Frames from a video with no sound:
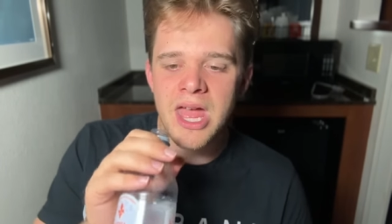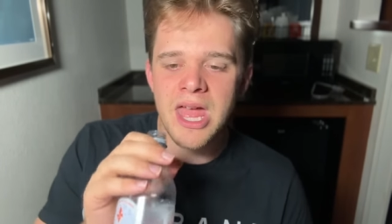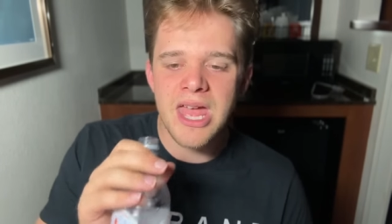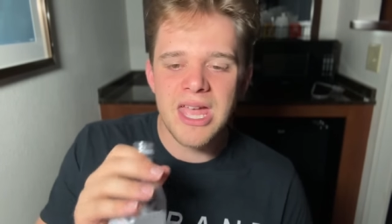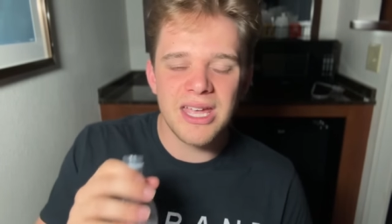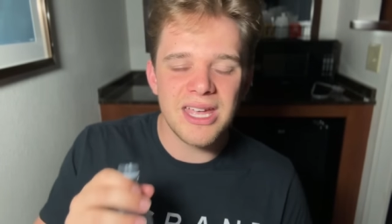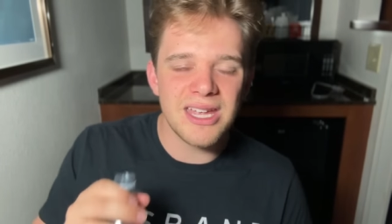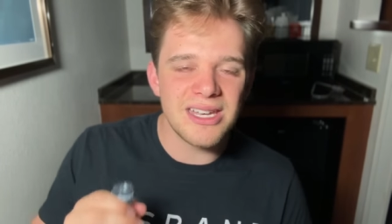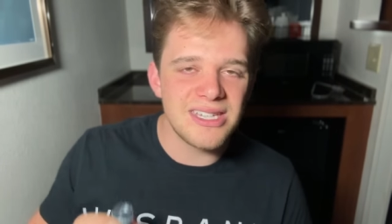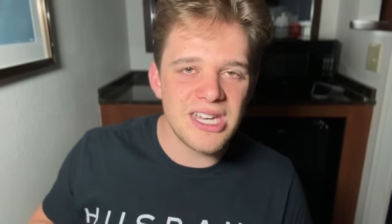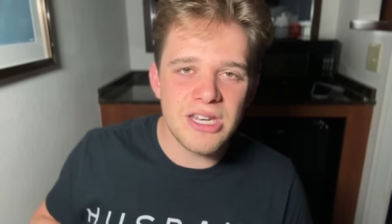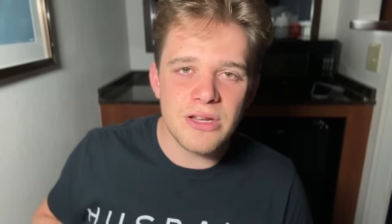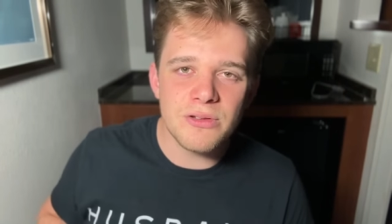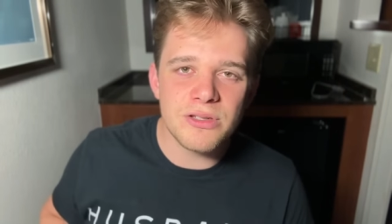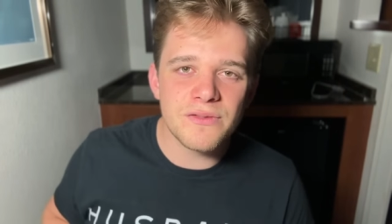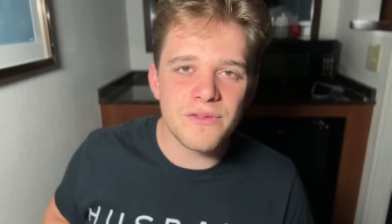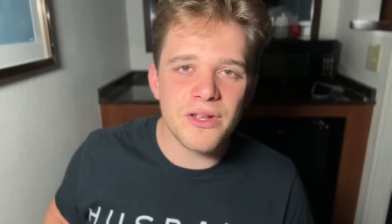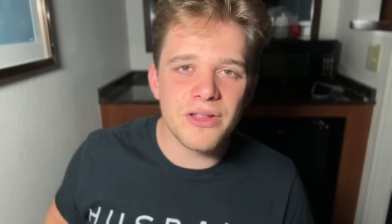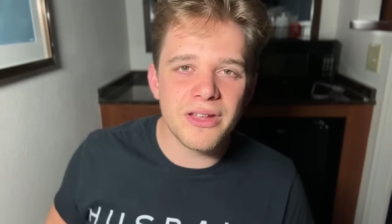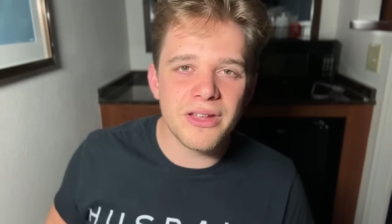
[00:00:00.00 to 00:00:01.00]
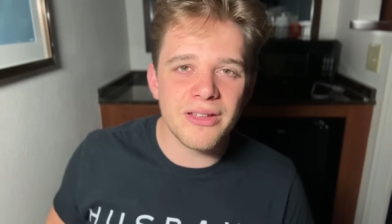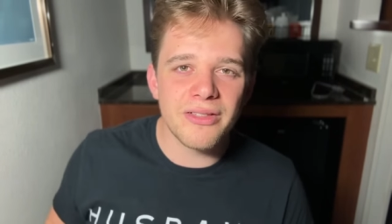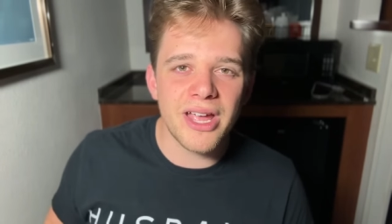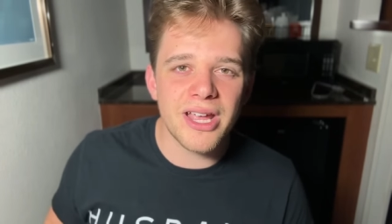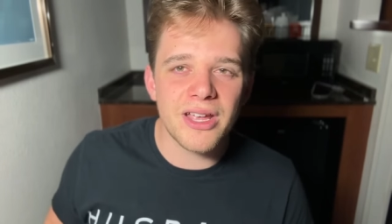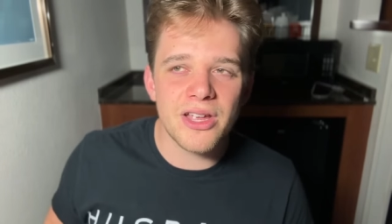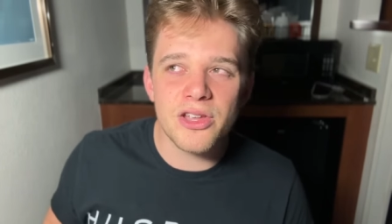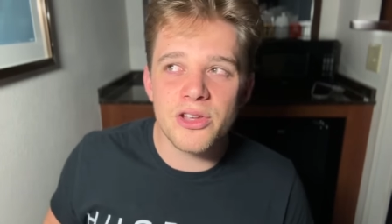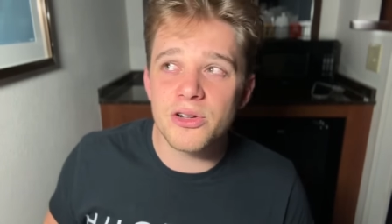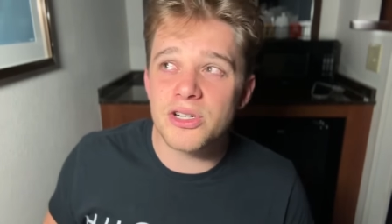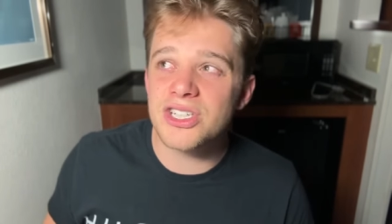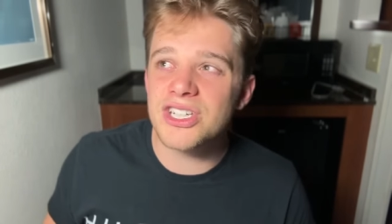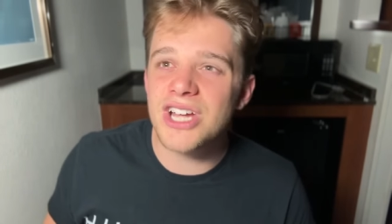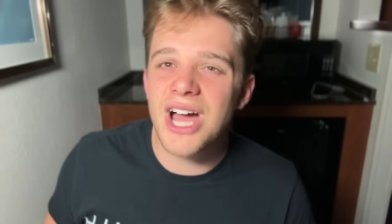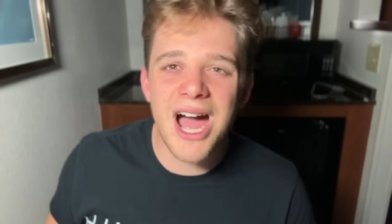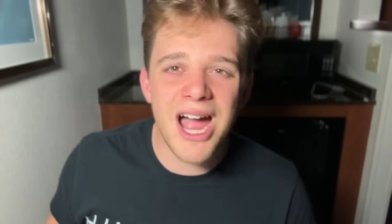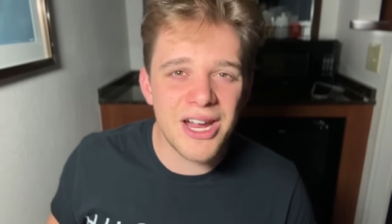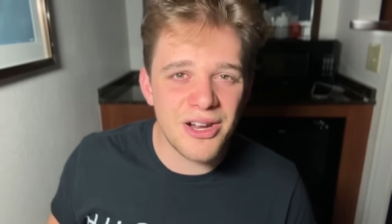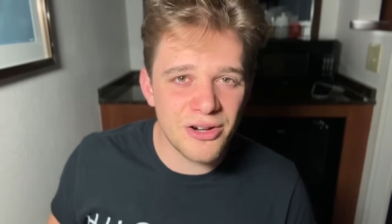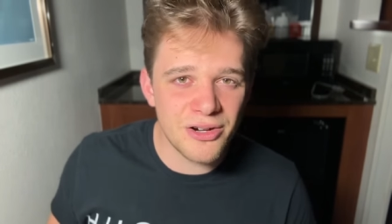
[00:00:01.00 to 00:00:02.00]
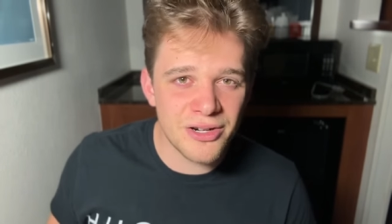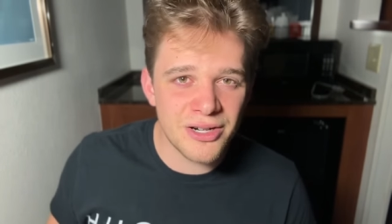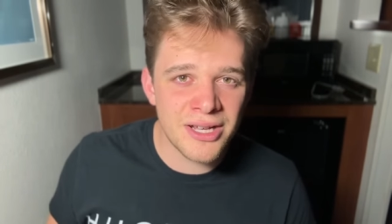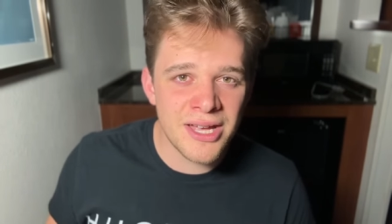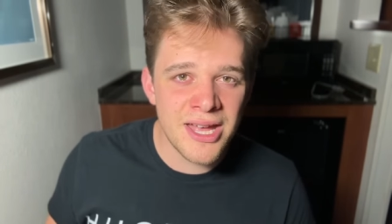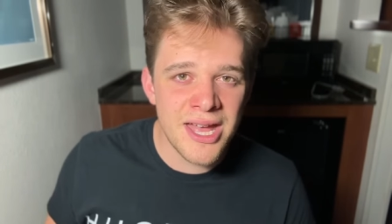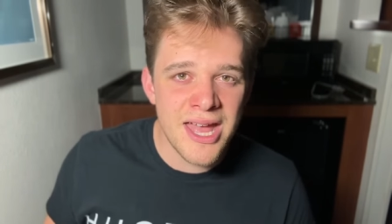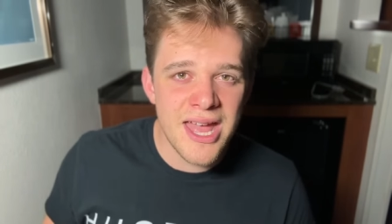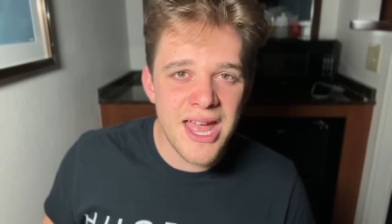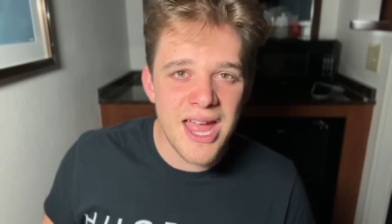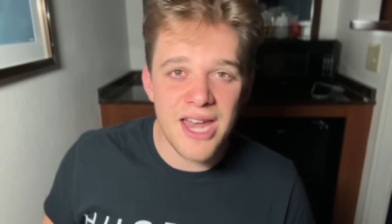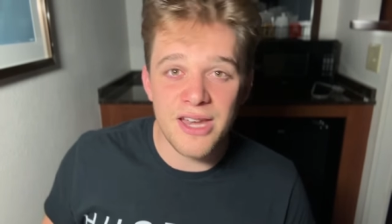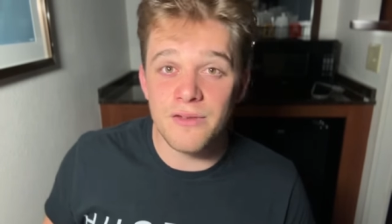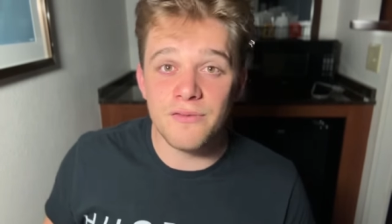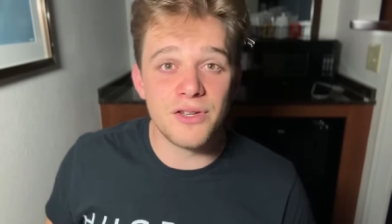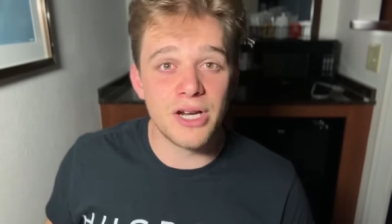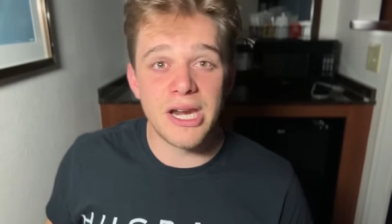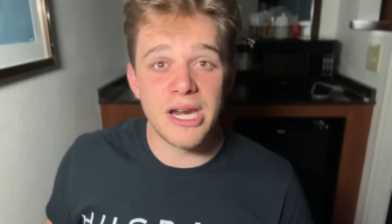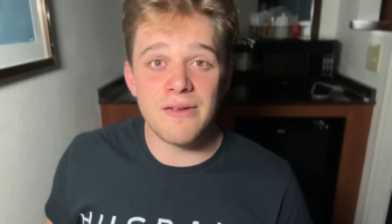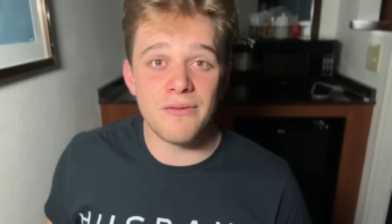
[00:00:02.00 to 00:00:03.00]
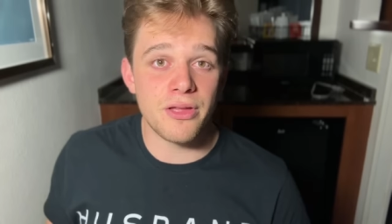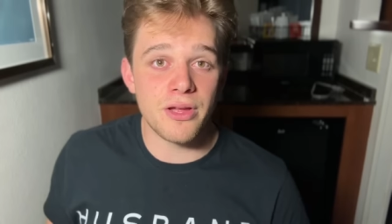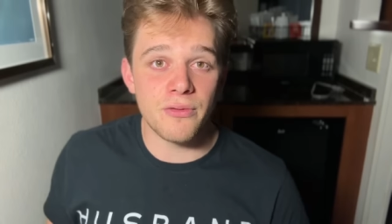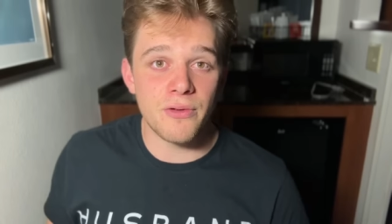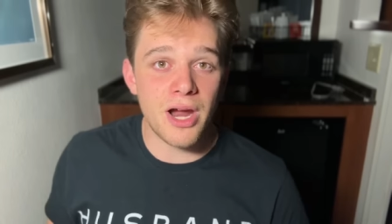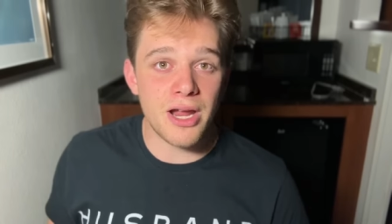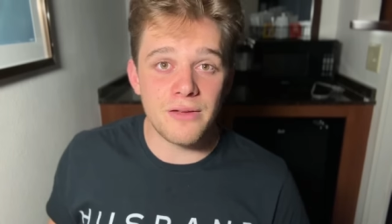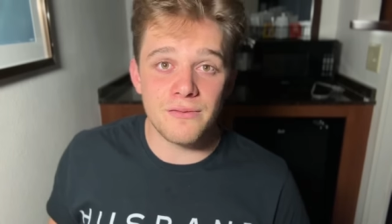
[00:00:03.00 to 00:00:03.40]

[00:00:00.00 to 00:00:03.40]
continues feeling like you're tired and you've done everything right.